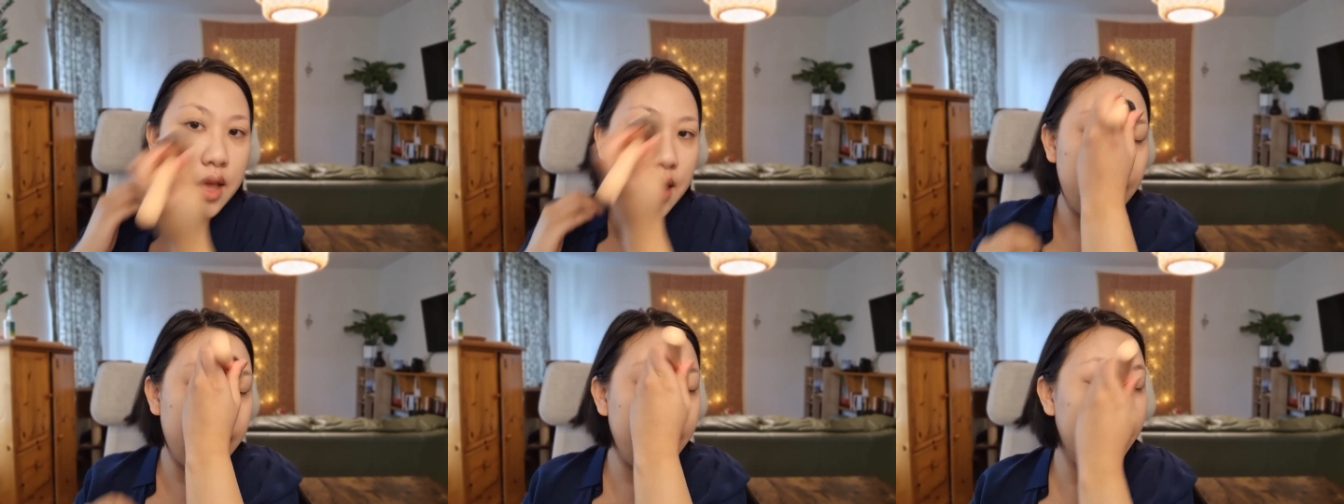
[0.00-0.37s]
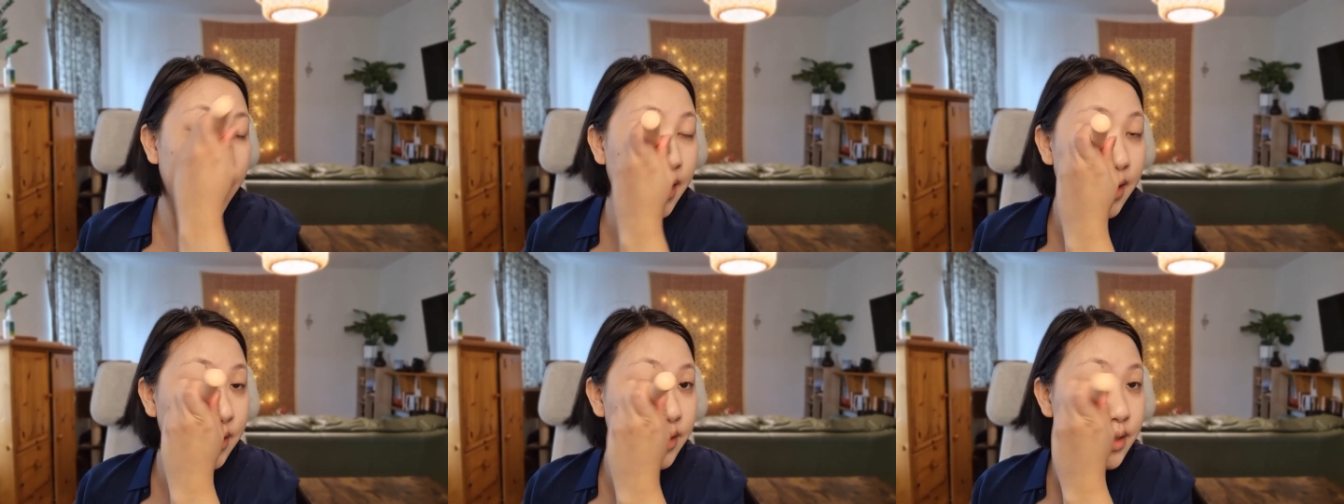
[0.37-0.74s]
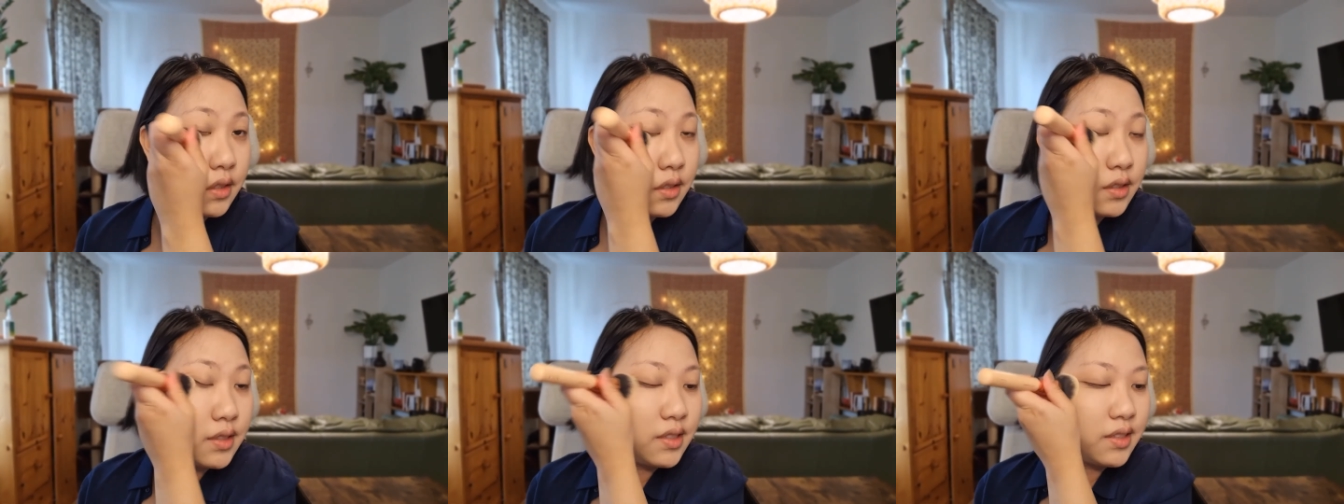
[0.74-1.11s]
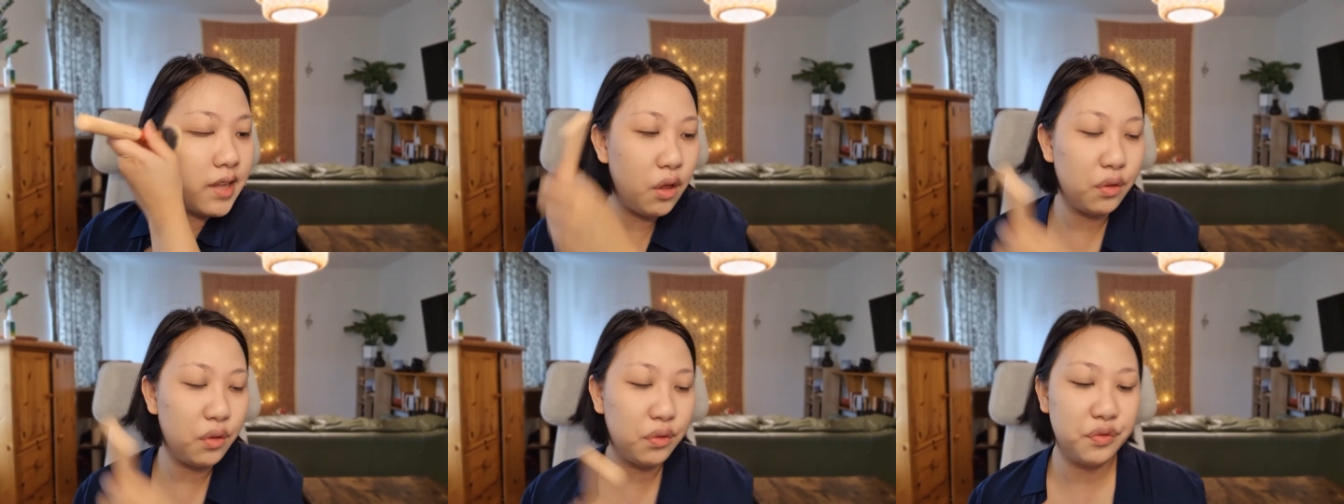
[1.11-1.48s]
and
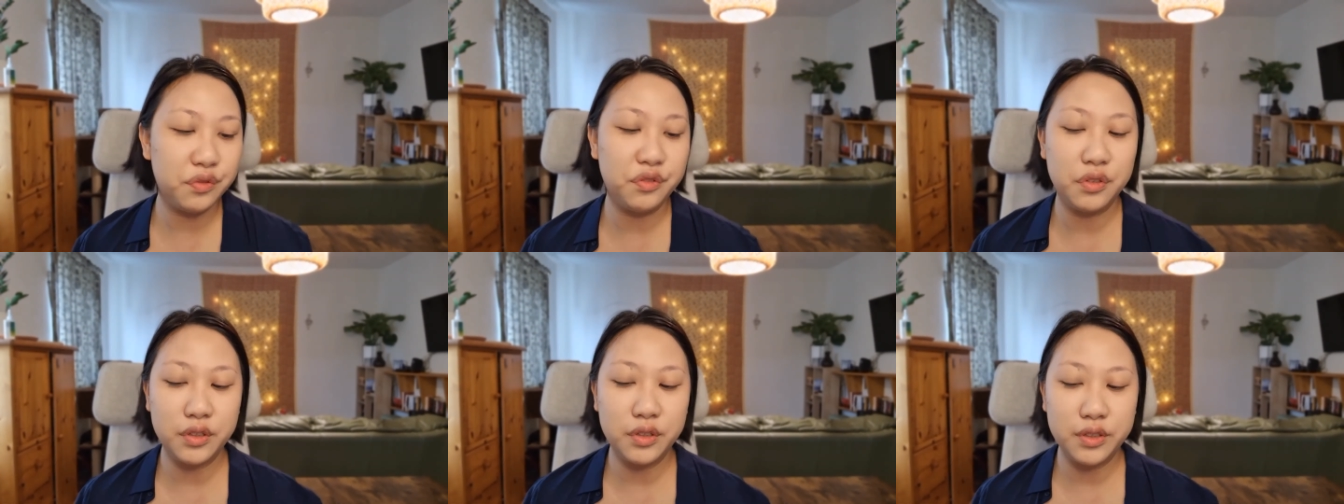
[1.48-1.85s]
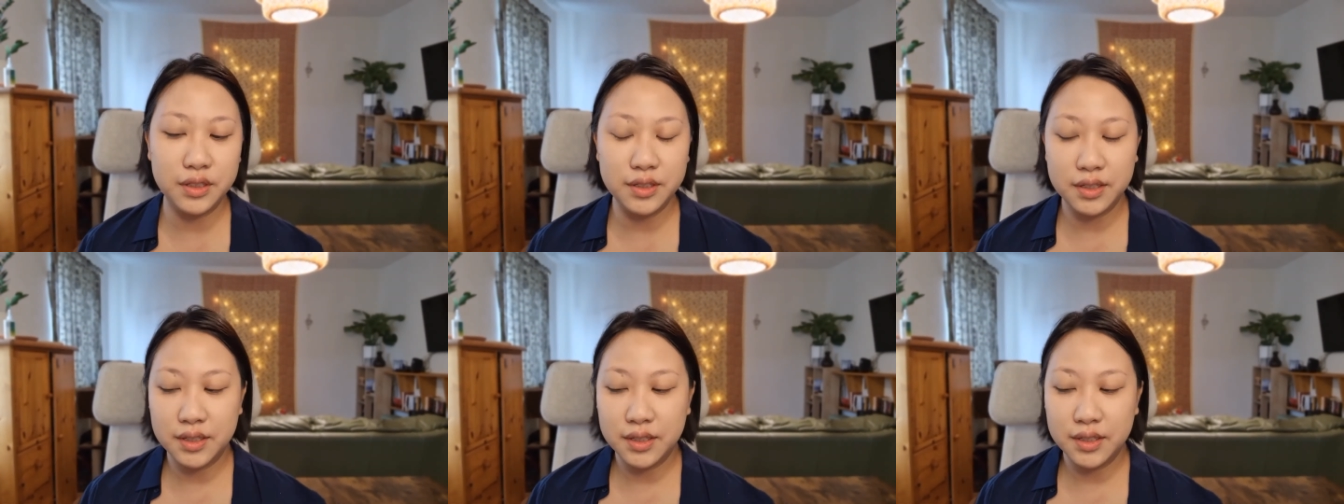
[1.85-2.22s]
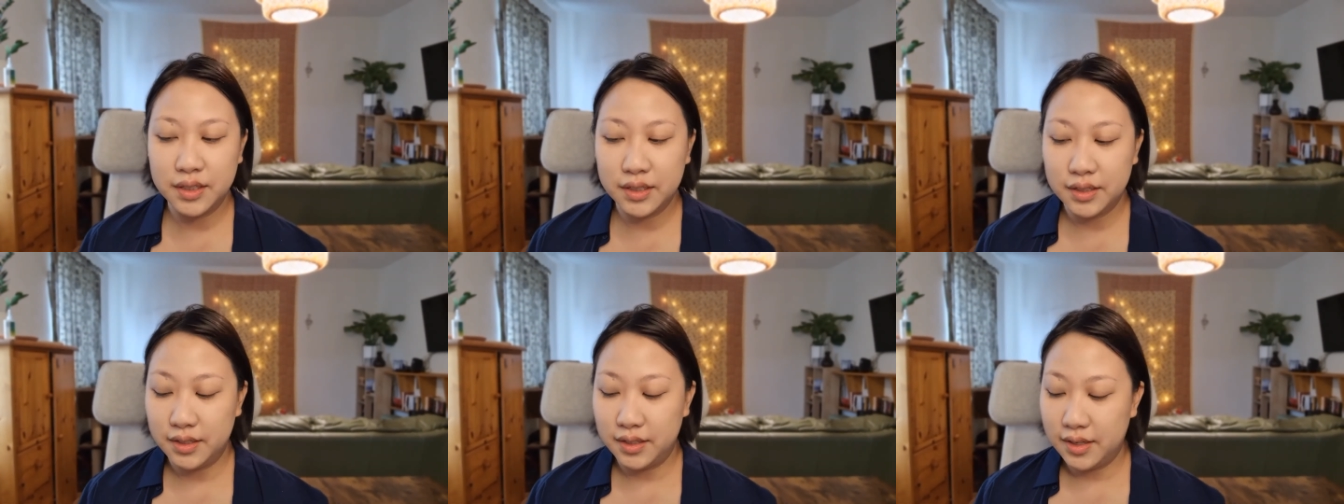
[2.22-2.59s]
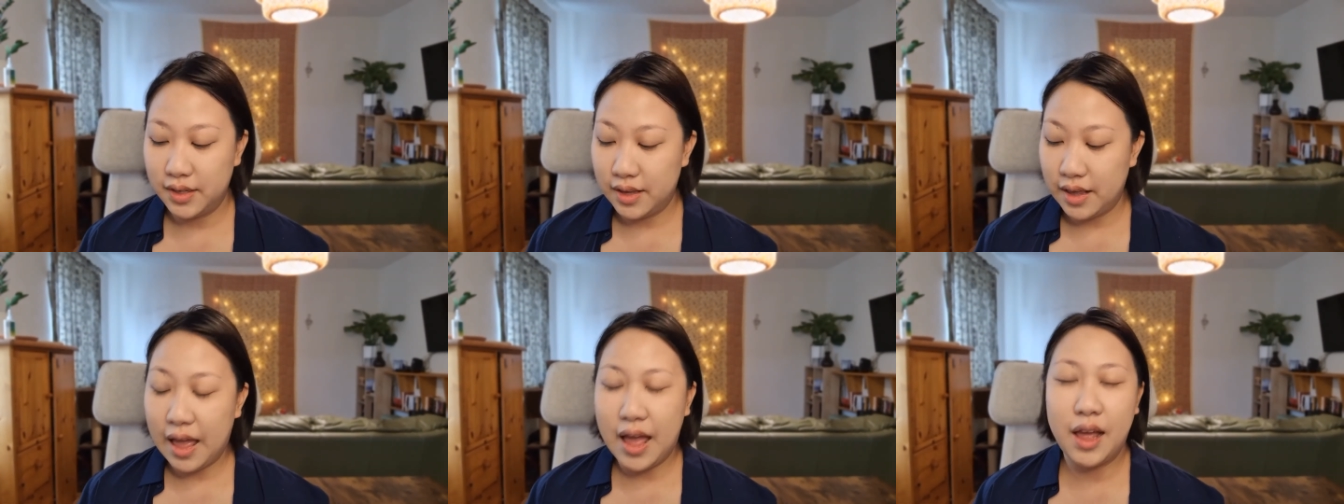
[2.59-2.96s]
self...
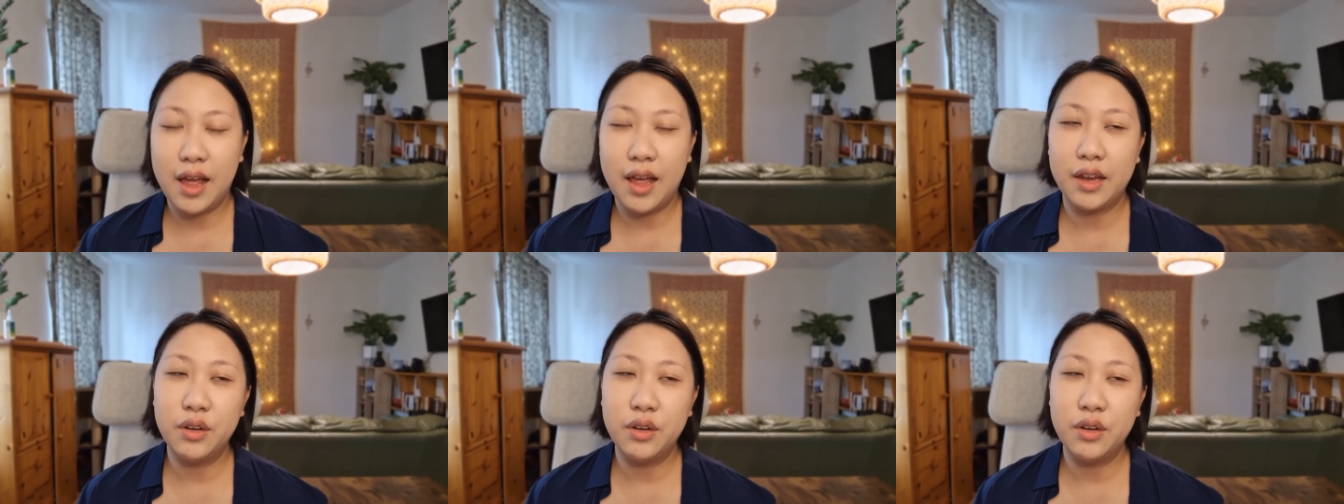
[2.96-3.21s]
I